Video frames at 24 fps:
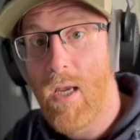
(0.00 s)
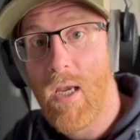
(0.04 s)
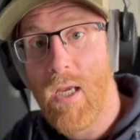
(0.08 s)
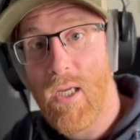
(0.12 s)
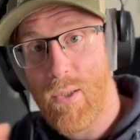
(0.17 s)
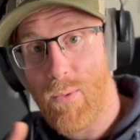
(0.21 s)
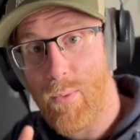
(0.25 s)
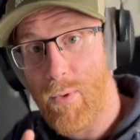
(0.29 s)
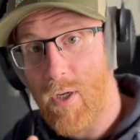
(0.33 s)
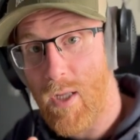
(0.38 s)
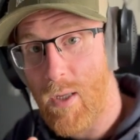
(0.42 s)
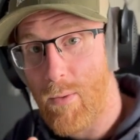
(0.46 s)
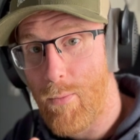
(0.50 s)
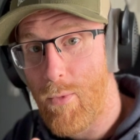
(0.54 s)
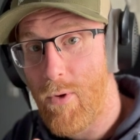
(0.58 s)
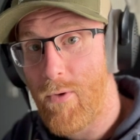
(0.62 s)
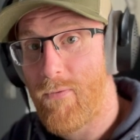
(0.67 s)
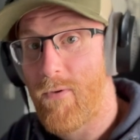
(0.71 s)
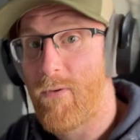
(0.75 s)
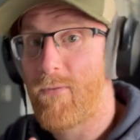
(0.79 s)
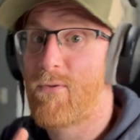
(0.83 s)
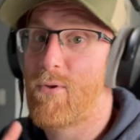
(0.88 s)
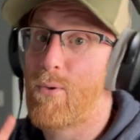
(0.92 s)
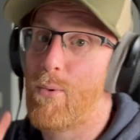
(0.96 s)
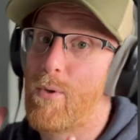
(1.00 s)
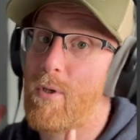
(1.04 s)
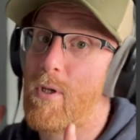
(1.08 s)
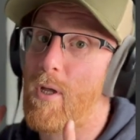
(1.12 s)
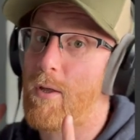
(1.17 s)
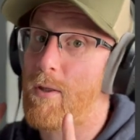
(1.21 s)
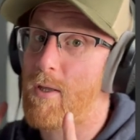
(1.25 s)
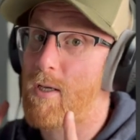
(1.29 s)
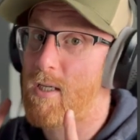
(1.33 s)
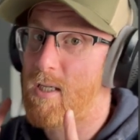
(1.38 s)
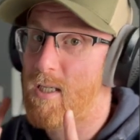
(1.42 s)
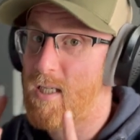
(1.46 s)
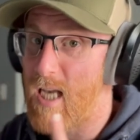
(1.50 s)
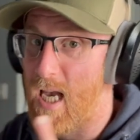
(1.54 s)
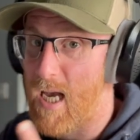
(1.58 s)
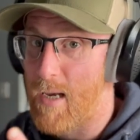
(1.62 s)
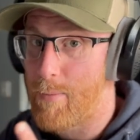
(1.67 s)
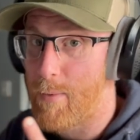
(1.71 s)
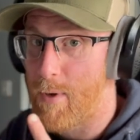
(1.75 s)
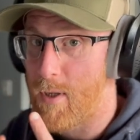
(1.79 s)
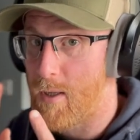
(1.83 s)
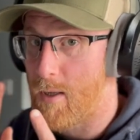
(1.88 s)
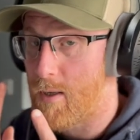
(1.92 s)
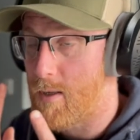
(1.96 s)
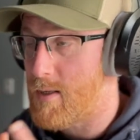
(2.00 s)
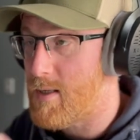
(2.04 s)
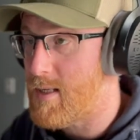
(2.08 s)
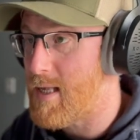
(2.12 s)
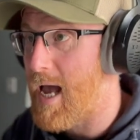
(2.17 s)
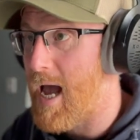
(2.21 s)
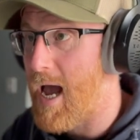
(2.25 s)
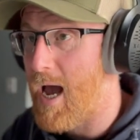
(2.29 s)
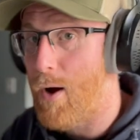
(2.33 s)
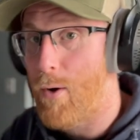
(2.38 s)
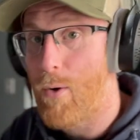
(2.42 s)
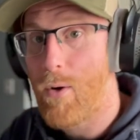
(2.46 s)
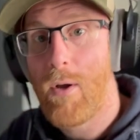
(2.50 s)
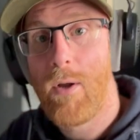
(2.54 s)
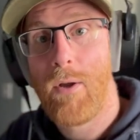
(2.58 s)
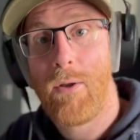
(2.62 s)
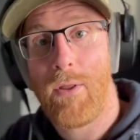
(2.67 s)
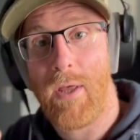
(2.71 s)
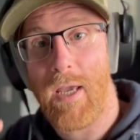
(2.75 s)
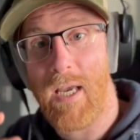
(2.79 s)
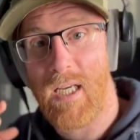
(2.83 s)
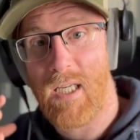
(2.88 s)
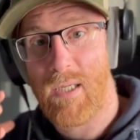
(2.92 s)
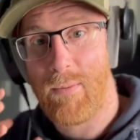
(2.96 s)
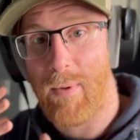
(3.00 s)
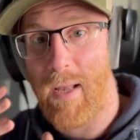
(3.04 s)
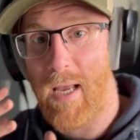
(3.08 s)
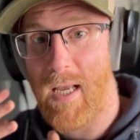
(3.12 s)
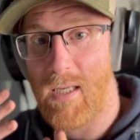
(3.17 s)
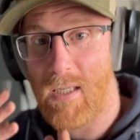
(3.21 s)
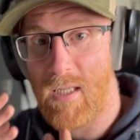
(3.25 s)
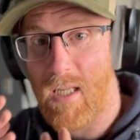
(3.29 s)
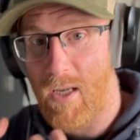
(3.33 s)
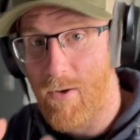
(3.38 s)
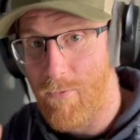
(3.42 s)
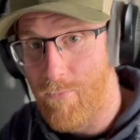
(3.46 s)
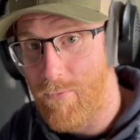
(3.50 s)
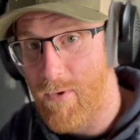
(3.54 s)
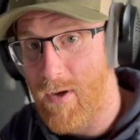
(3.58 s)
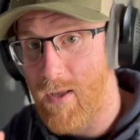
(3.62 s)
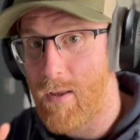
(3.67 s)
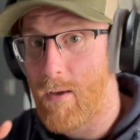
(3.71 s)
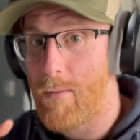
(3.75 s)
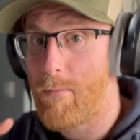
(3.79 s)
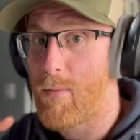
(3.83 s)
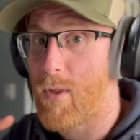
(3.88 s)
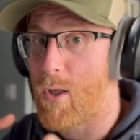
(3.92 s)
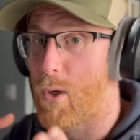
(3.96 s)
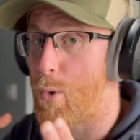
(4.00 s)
So we're going to move off to another segment now that explains the rhythm,